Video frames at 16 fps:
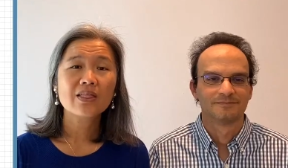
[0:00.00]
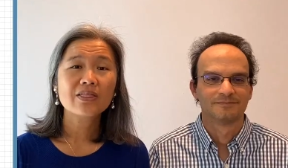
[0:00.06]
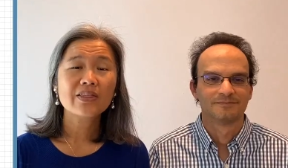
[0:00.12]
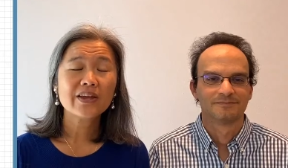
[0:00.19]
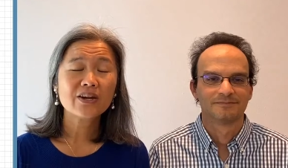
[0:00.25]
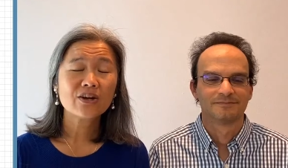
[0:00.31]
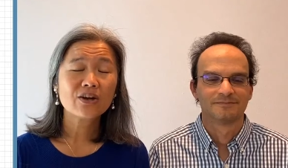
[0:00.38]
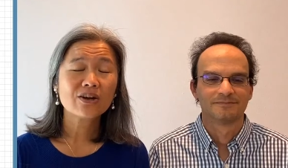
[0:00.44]

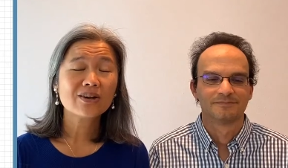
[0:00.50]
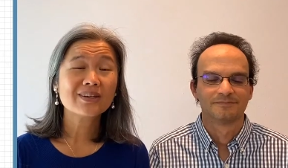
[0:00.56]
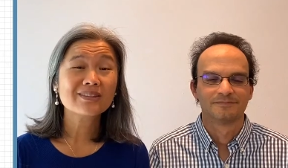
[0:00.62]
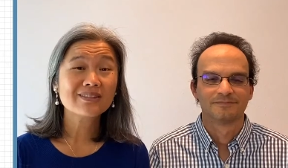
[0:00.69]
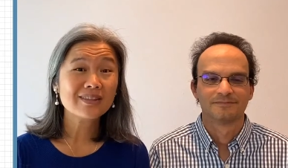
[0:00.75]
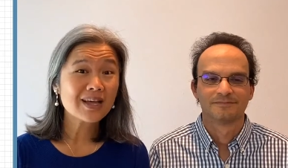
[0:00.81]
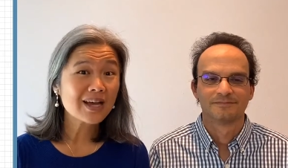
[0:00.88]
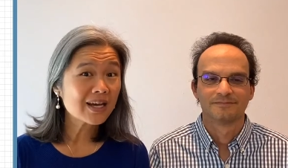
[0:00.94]
Speaker 1: There are a
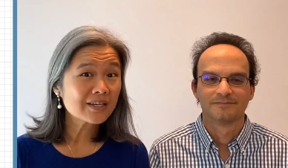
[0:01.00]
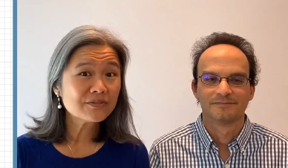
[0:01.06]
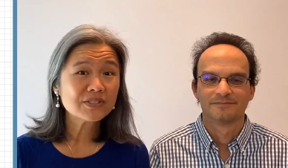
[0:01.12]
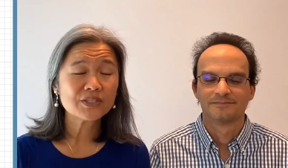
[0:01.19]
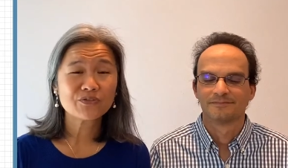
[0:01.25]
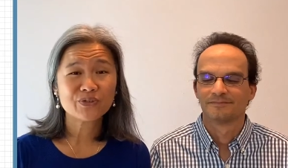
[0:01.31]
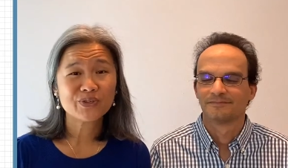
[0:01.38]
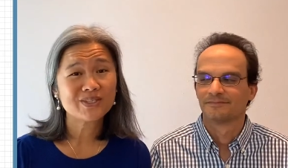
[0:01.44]
lot of
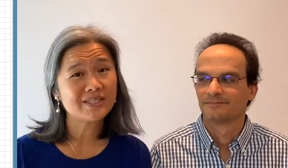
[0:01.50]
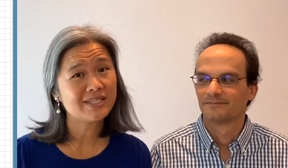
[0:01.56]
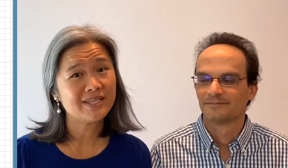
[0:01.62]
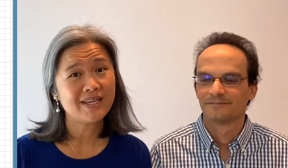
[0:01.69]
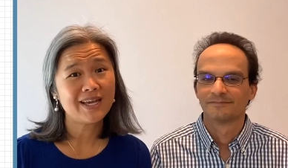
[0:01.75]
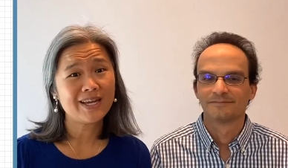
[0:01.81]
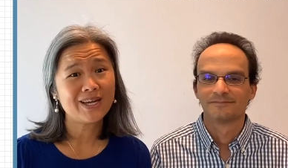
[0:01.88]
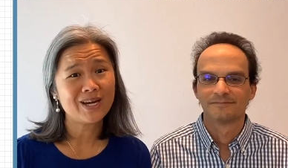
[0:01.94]
different T
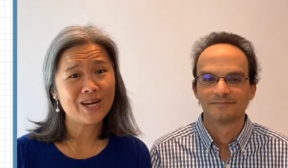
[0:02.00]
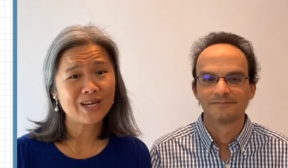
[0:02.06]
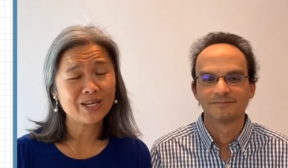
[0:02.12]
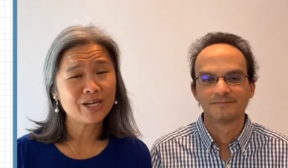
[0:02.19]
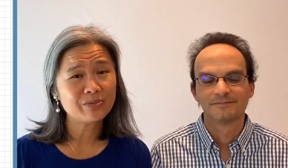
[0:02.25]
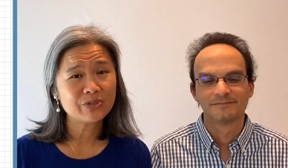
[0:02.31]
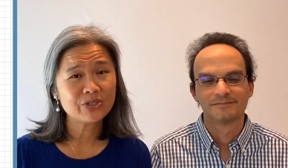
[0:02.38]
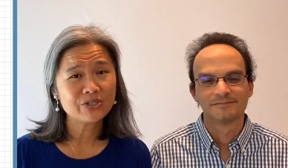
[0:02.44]
K I
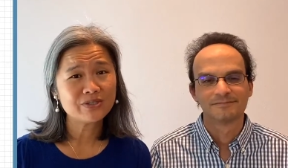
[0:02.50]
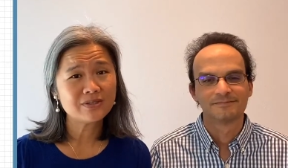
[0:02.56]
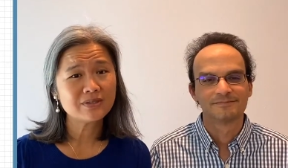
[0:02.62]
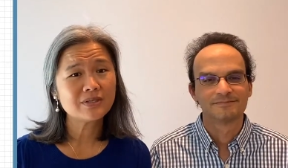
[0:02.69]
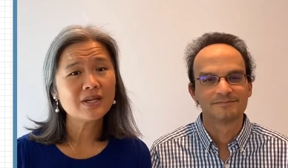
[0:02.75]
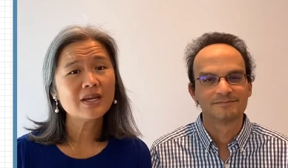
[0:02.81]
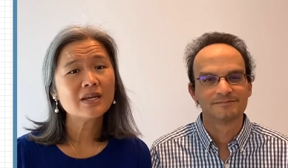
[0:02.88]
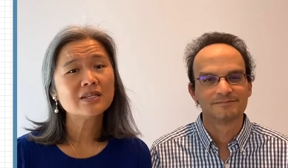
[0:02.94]
options
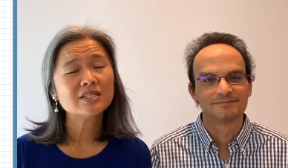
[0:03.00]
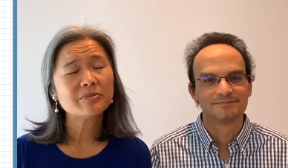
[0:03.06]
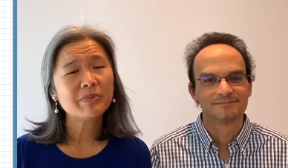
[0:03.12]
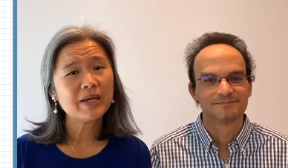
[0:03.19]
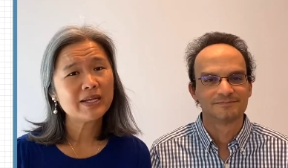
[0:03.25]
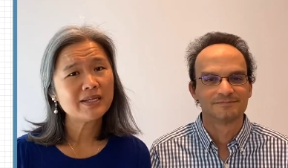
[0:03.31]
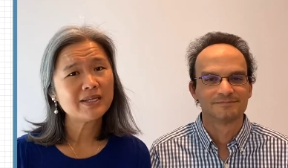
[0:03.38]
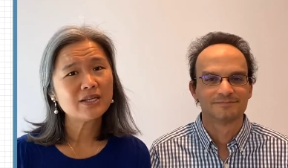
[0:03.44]

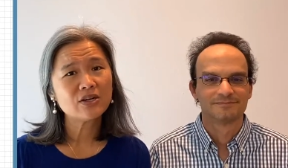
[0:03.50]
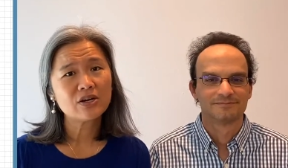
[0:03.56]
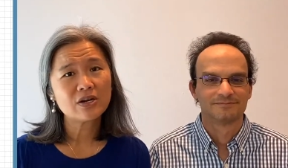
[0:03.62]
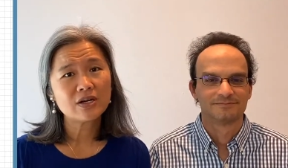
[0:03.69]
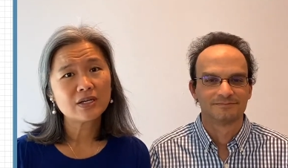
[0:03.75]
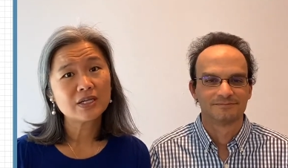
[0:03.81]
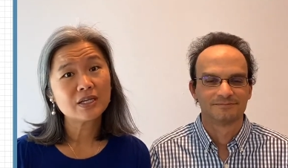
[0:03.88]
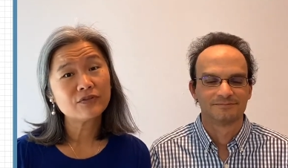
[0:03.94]
depending
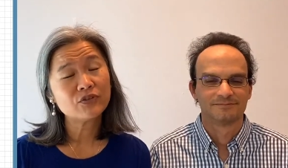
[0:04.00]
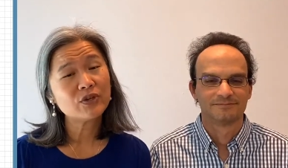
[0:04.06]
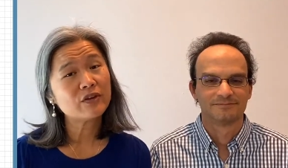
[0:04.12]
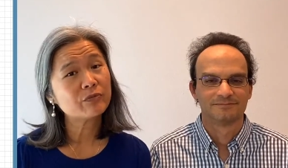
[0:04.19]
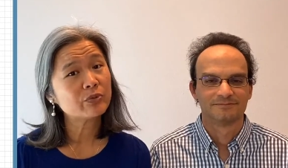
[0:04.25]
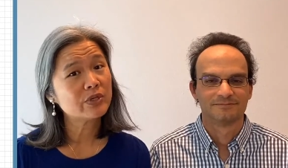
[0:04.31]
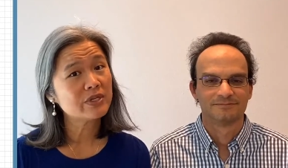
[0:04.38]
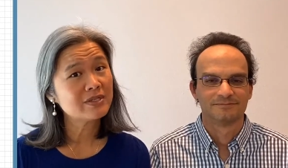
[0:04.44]
on if you have
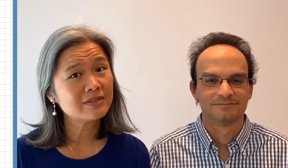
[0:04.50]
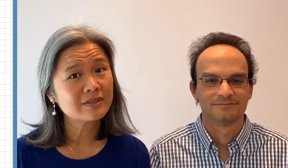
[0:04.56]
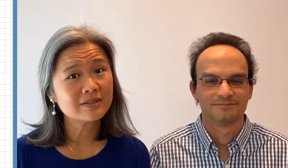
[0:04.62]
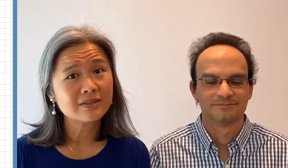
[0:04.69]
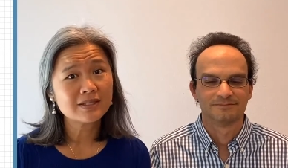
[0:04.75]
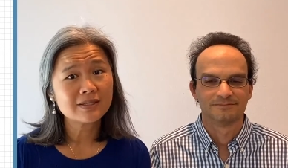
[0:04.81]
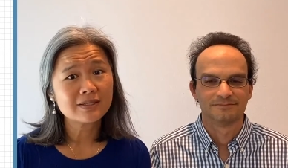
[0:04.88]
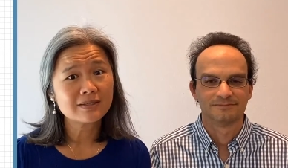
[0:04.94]

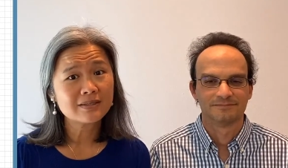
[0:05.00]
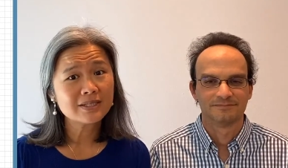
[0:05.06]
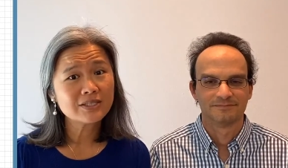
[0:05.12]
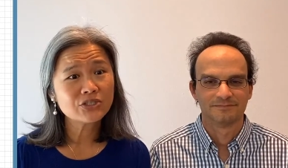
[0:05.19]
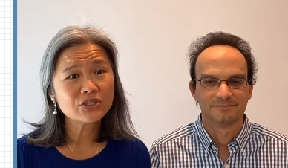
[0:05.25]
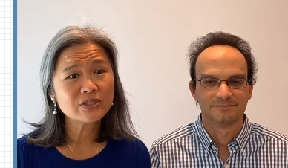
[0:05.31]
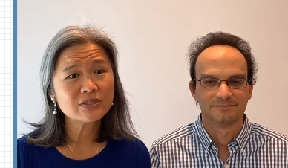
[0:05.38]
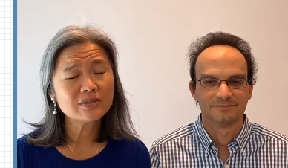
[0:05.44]
pre-existing
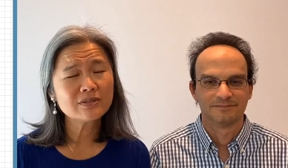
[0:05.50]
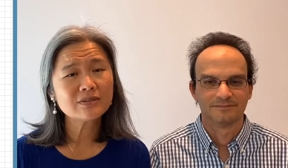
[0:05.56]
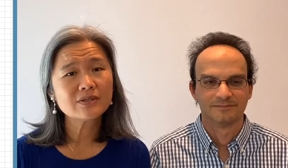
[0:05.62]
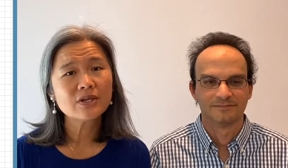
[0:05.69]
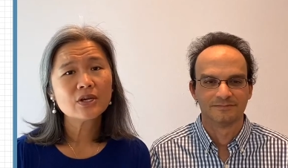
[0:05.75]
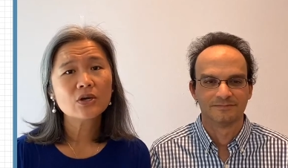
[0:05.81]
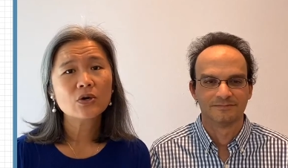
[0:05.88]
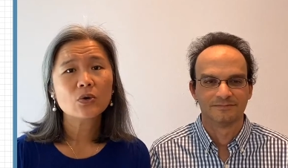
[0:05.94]
conditions
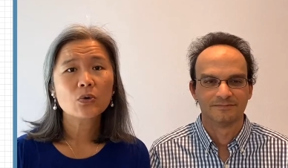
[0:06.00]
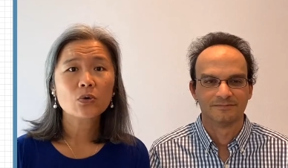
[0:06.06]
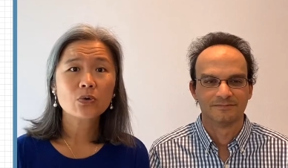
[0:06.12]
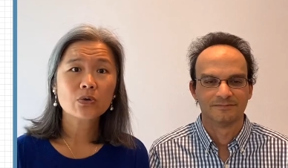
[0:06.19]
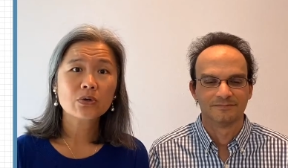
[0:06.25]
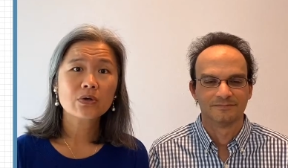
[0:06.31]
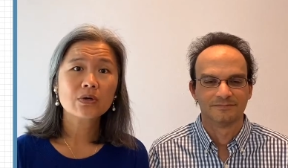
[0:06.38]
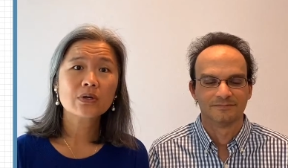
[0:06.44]

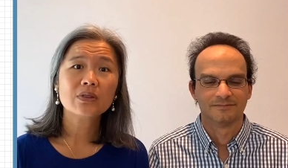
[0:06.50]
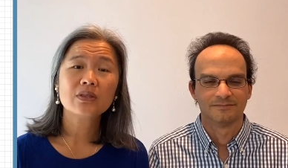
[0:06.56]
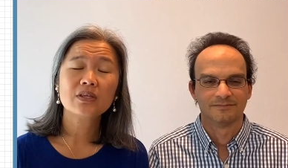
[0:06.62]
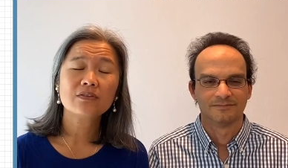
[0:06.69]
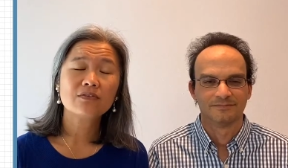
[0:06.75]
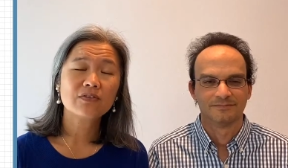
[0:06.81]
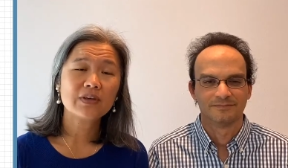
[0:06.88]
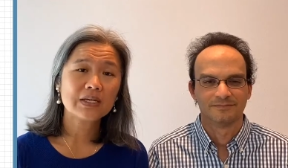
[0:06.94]
or the
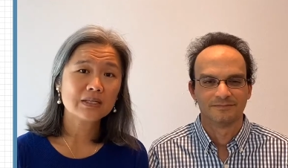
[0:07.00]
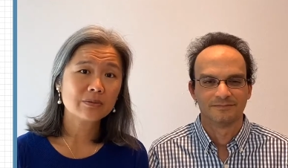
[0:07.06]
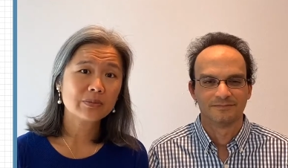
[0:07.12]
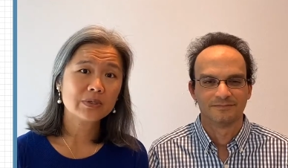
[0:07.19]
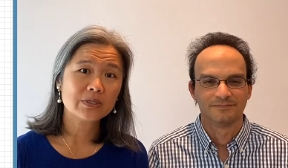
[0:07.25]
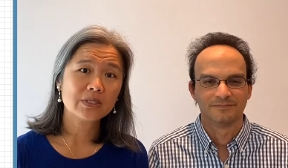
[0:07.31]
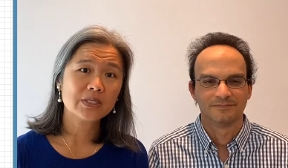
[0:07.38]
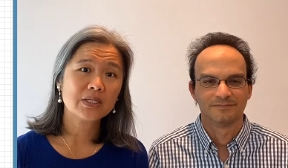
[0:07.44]

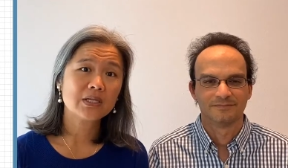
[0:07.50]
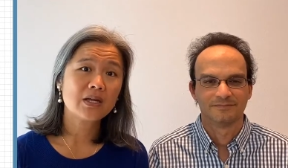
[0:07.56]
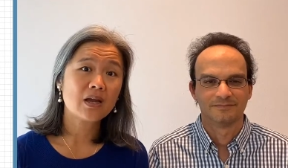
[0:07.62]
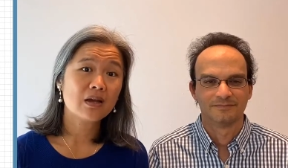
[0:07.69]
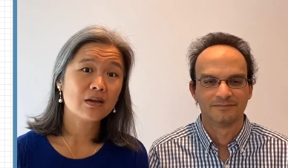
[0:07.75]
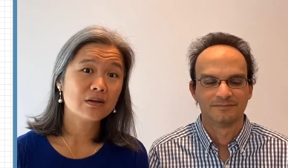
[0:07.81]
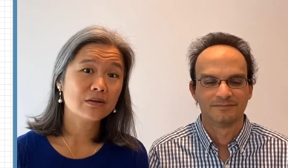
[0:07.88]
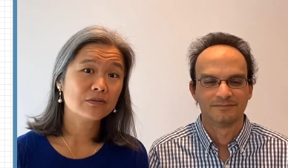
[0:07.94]
availability
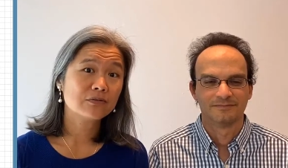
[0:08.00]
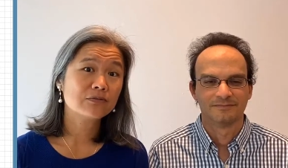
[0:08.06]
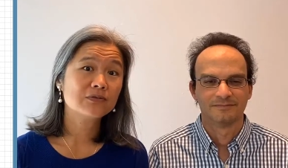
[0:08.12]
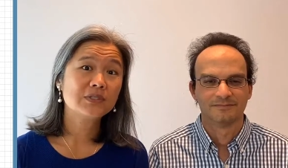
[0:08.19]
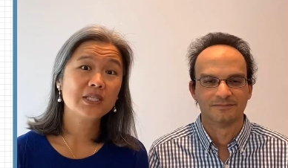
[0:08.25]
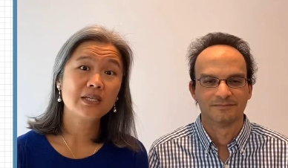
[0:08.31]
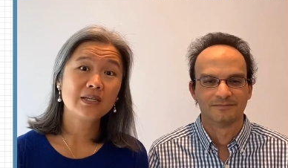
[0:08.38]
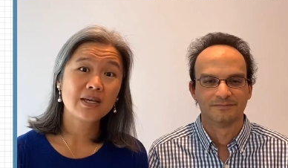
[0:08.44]
of
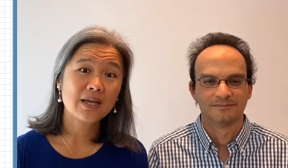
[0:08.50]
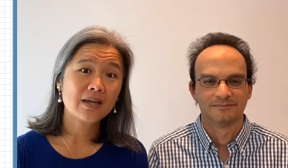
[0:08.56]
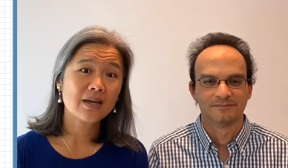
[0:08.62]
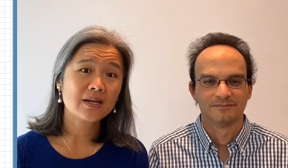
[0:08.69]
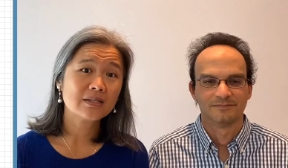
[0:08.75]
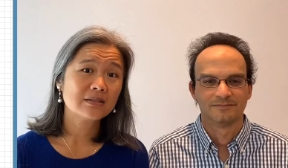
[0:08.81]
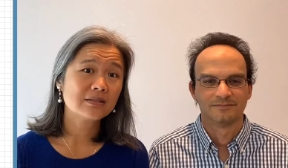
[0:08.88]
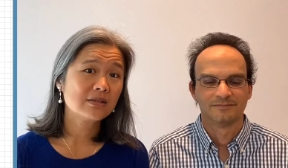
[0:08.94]
T K
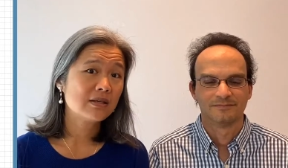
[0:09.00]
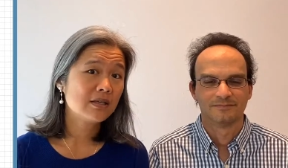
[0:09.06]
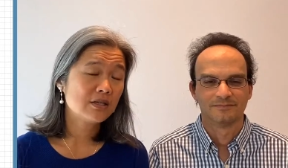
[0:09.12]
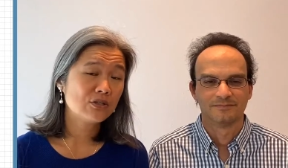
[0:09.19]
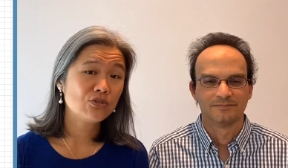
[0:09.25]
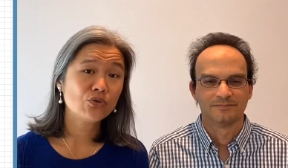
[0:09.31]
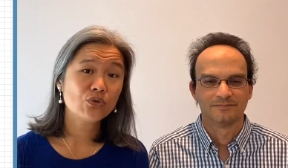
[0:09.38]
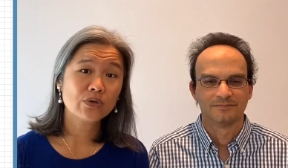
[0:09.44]
Is in
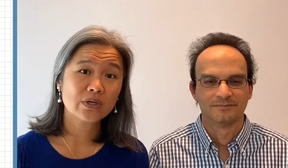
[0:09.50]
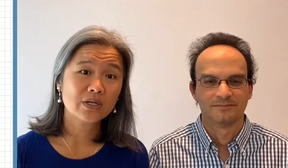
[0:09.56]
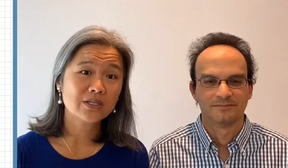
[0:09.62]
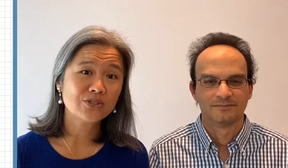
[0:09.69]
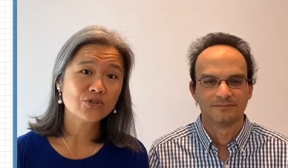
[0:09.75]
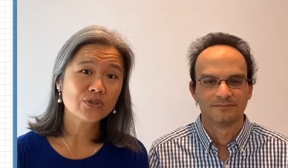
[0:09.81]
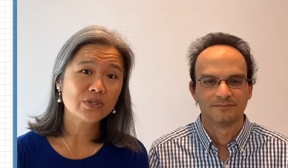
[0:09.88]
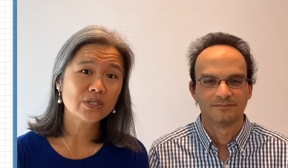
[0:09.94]
your
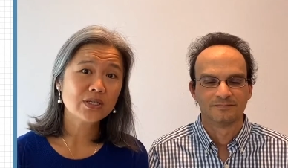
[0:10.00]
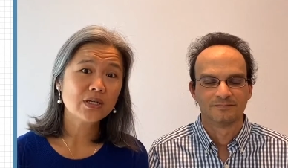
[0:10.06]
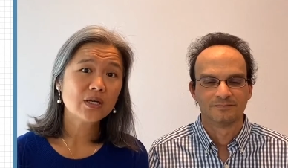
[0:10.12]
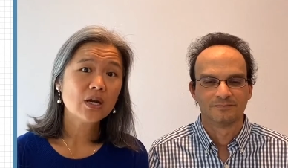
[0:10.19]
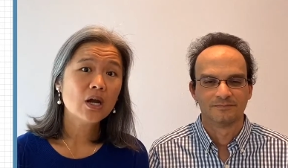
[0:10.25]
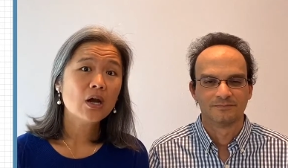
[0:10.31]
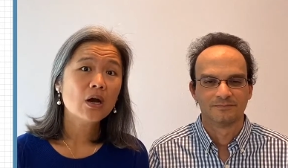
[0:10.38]
country,